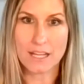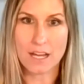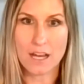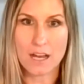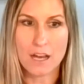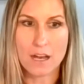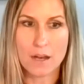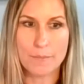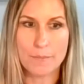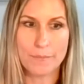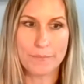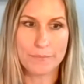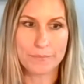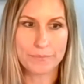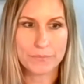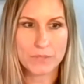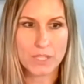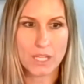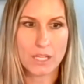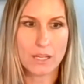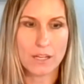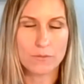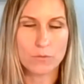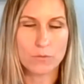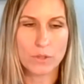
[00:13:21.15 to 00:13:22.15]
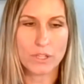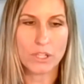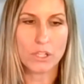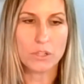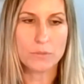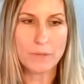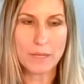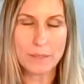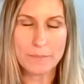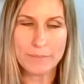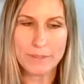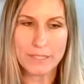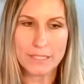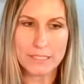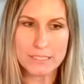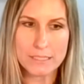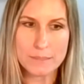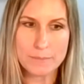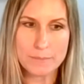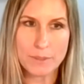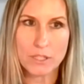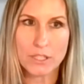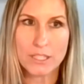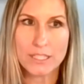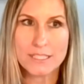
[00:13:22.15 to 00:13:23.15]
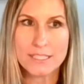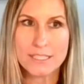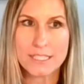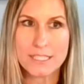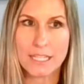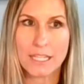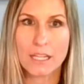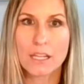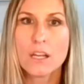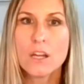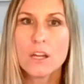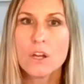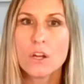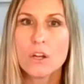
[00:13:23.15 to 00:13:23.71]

of what you might be experiencing.